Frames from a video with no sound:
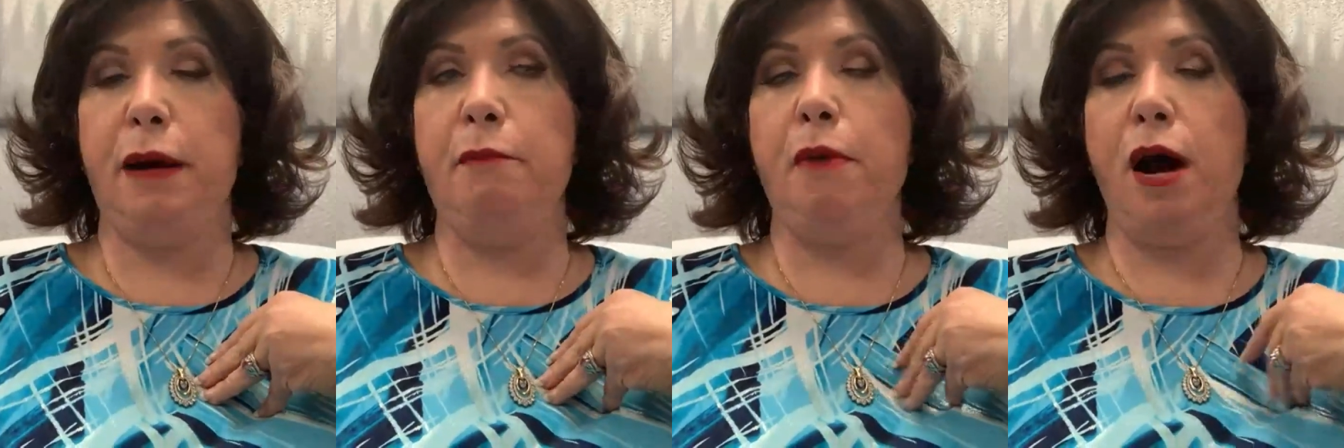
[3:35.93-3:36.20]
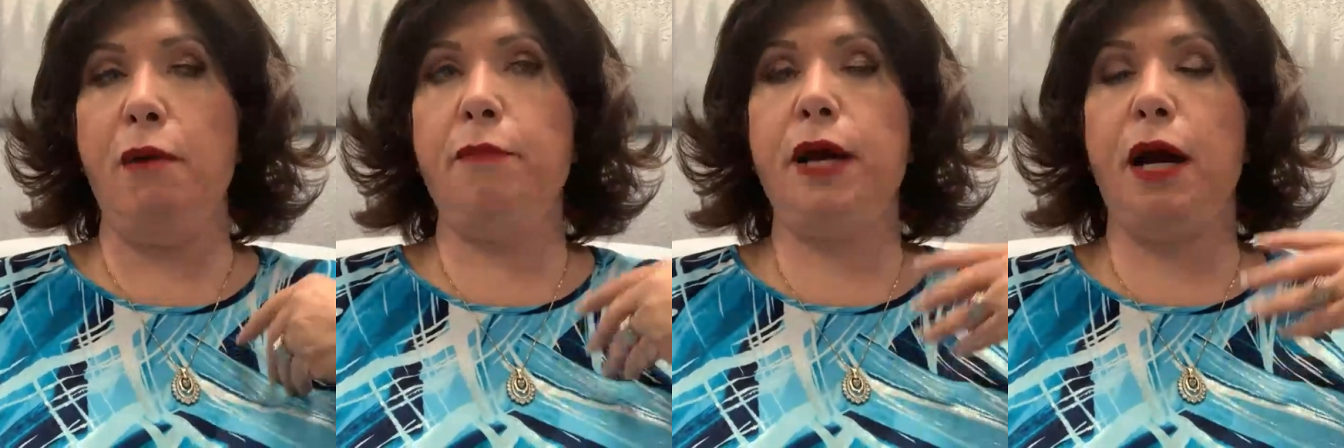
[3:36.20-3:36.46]

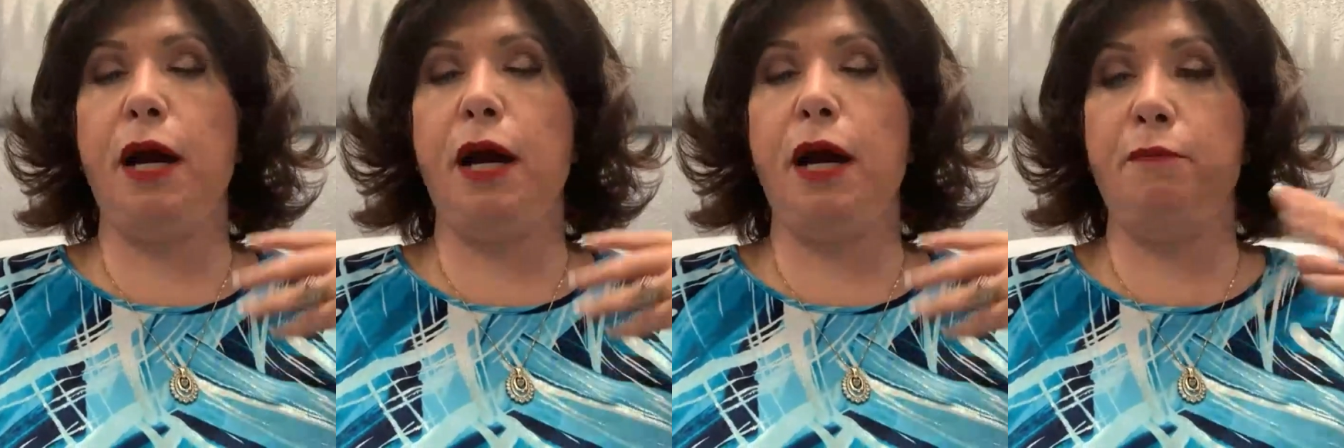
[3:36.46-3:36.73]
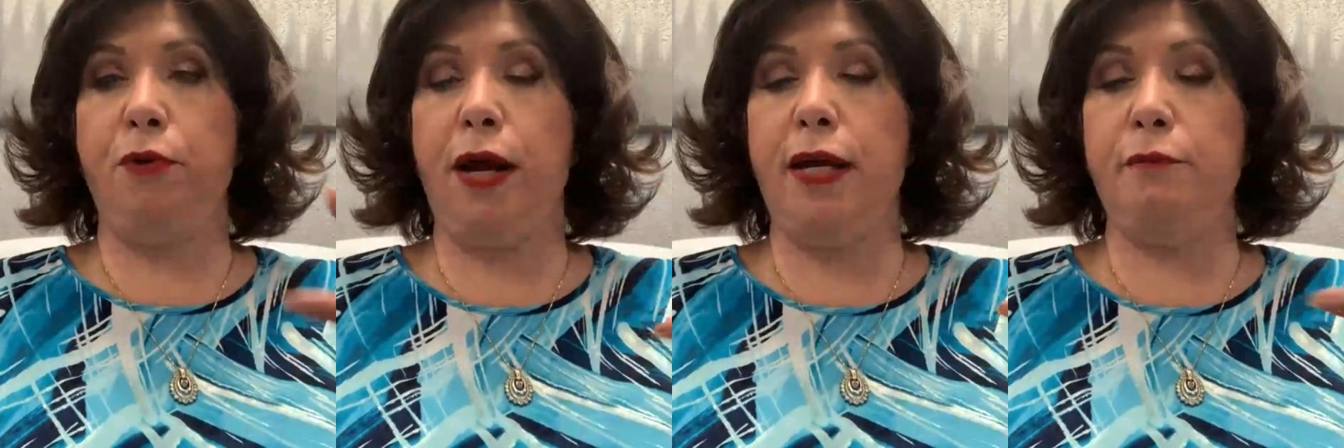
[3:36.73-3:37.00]
My mom
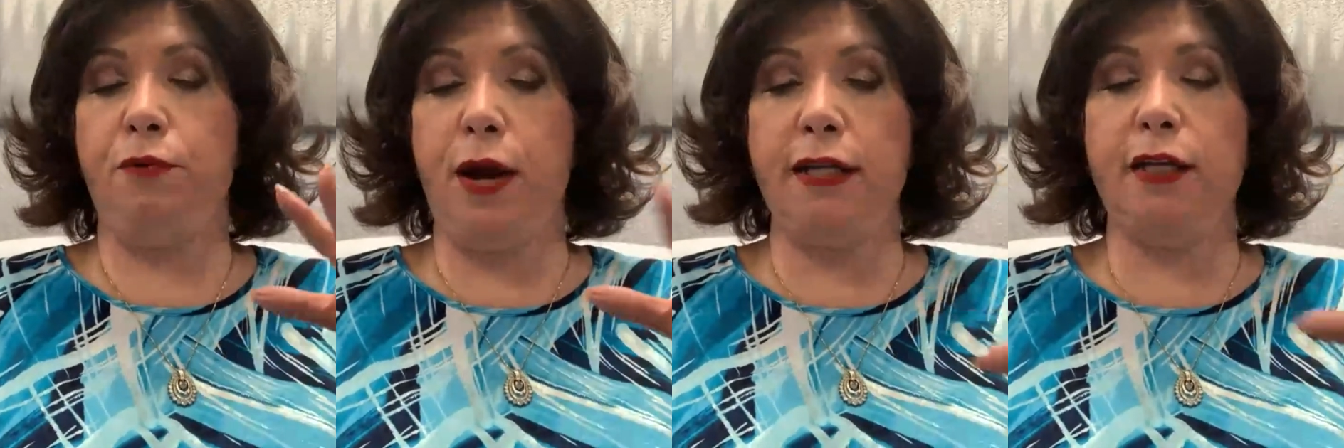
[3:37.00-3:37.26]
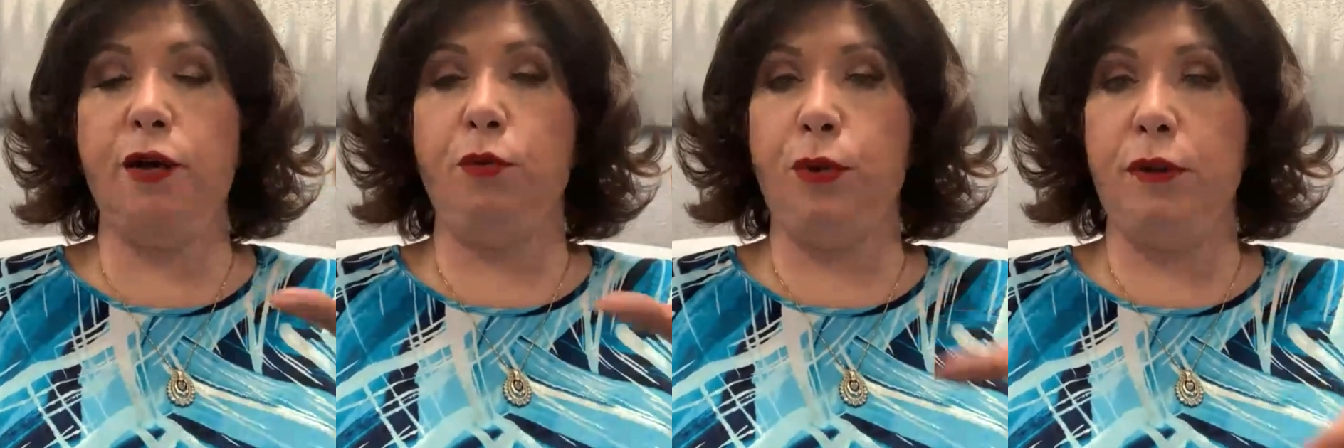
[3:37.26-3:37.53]
got pre
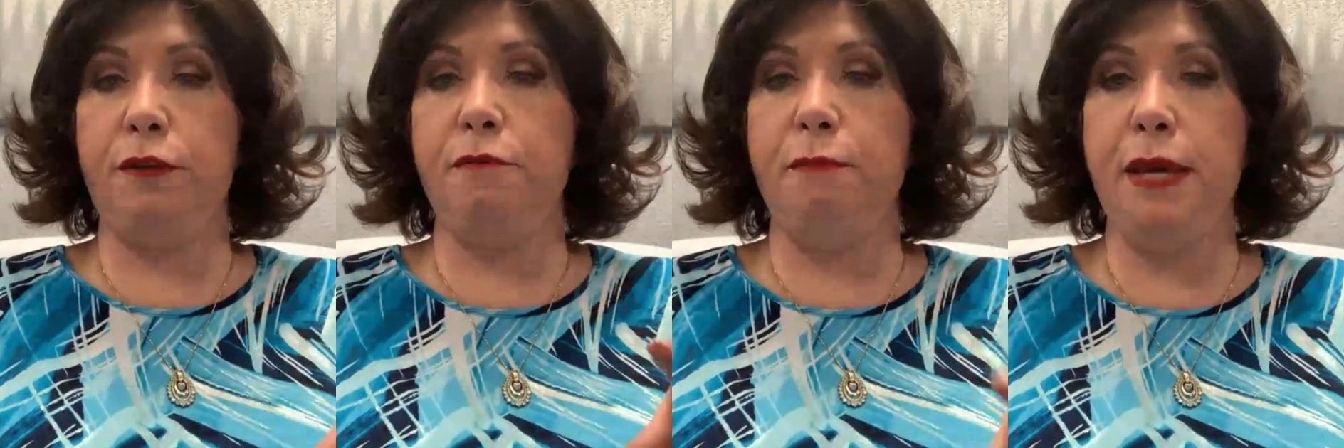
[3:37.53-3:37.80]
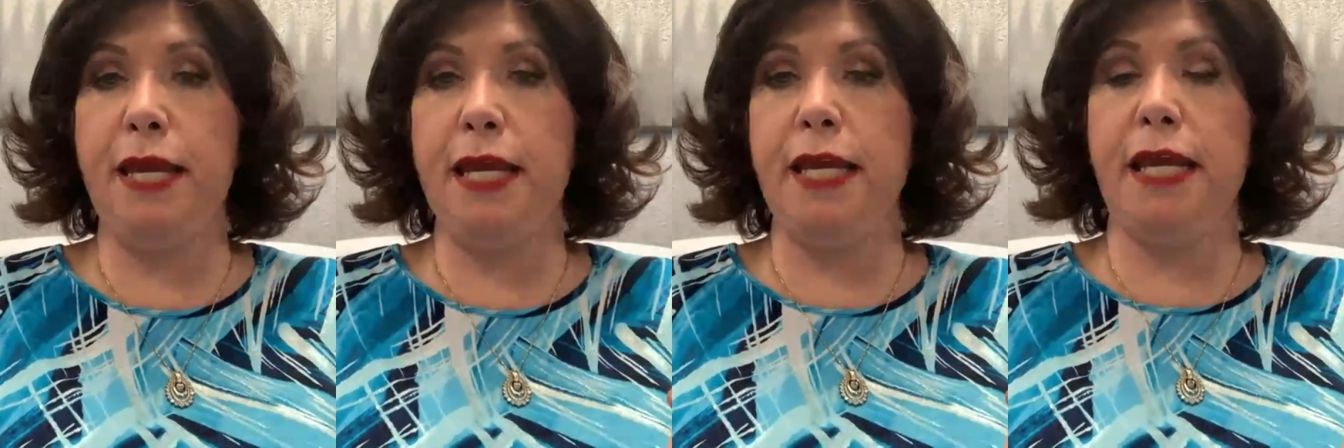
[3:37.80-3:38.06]
pregnant
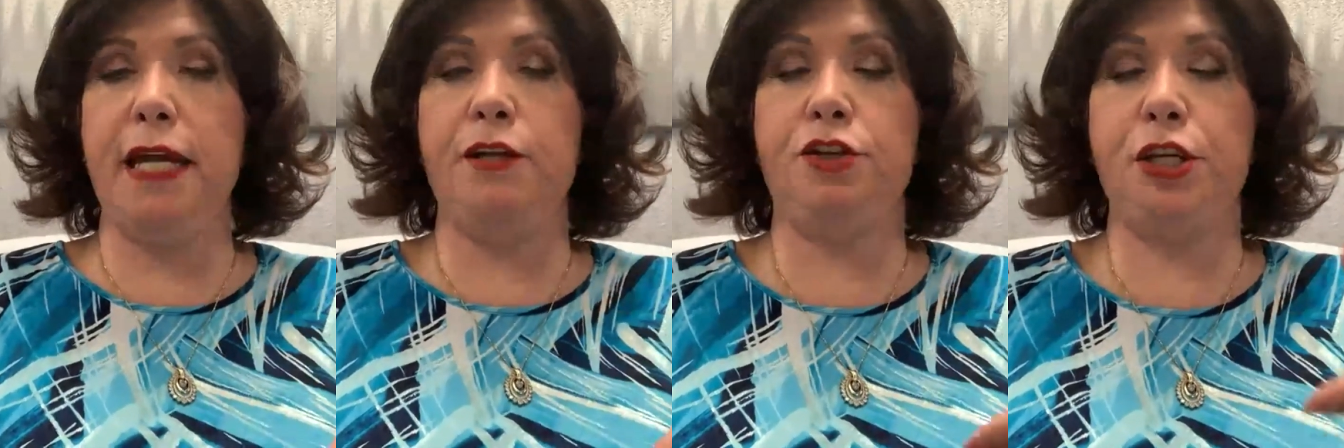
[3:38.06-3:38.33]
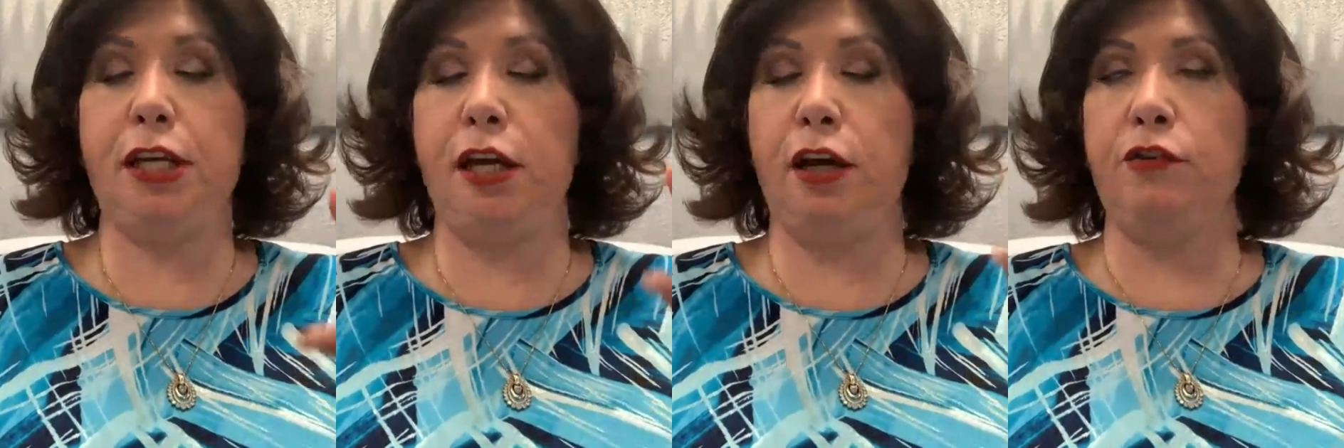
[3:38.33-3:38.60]
with me,
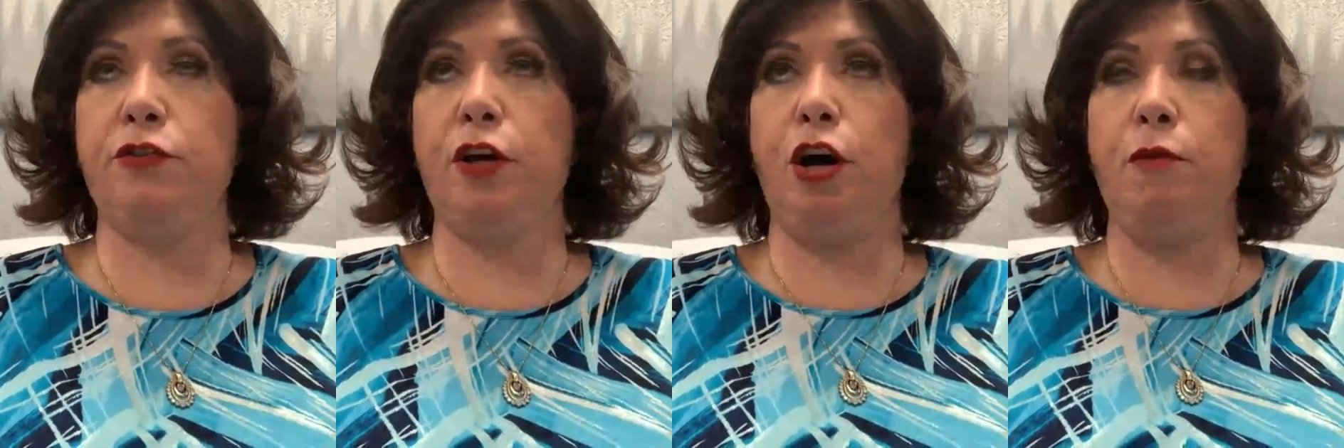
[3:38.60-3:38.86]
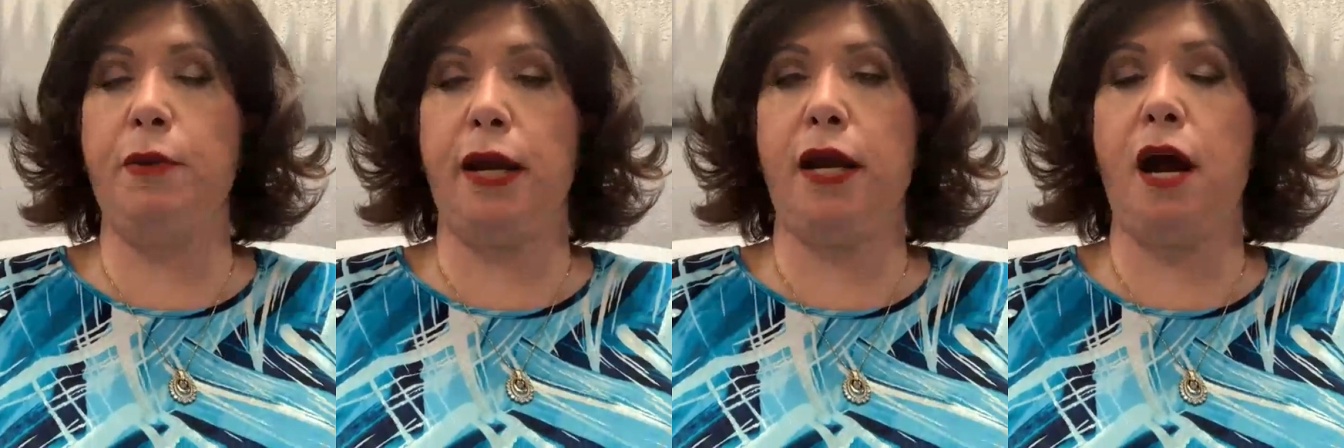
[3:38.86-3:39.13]
and she goes,
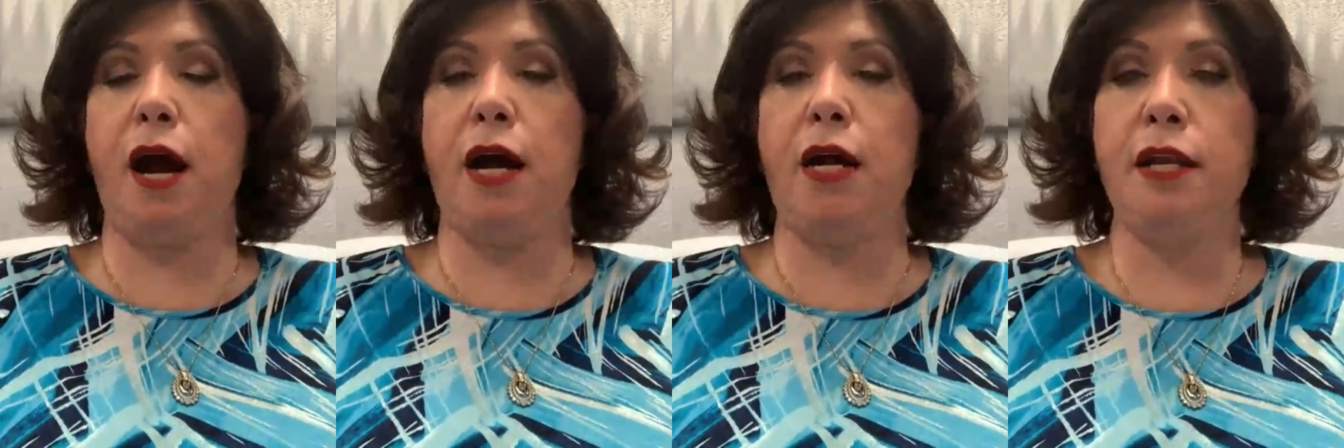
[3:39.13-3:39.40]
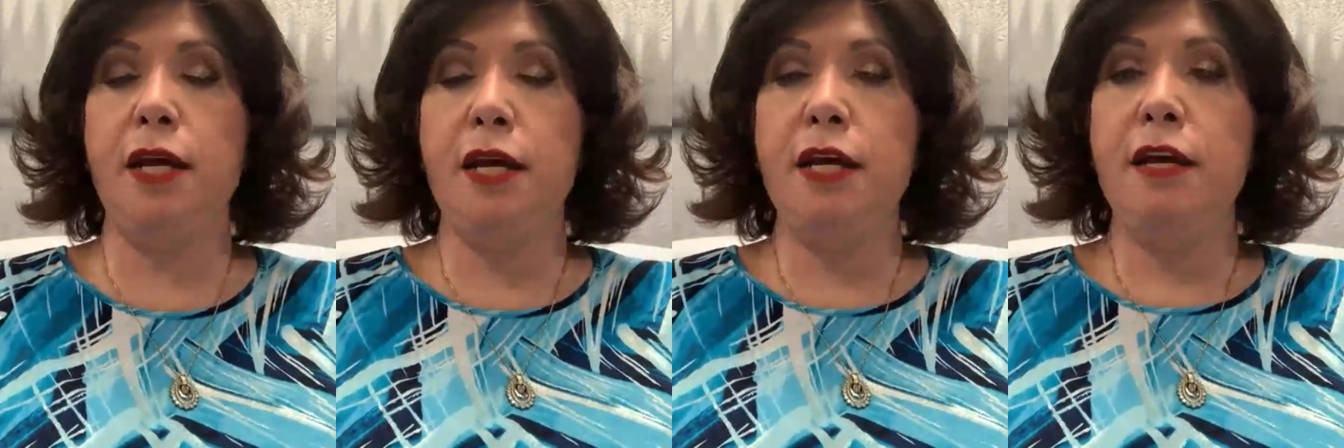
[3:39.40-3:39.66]
oh, my
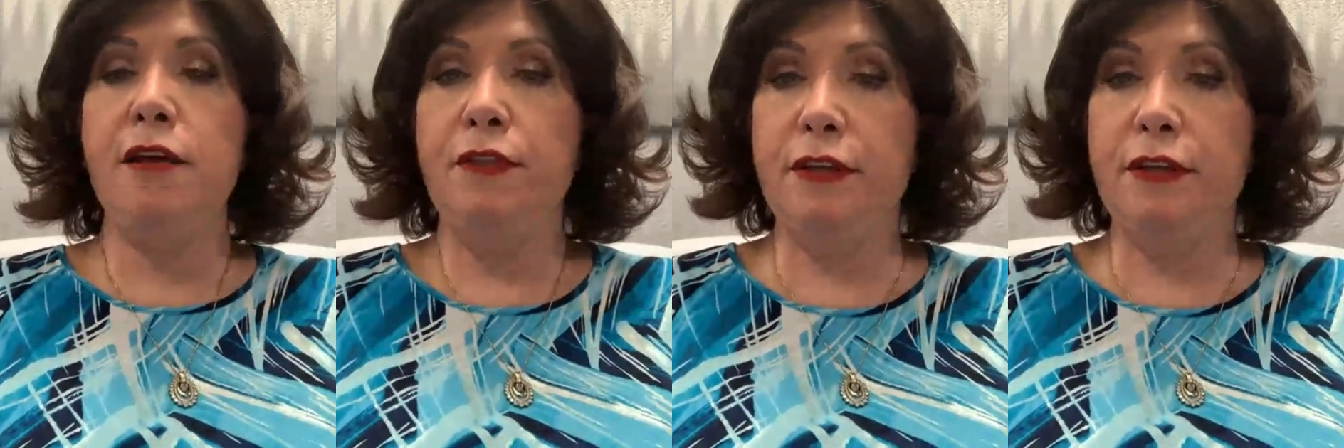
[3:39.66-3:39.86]
God,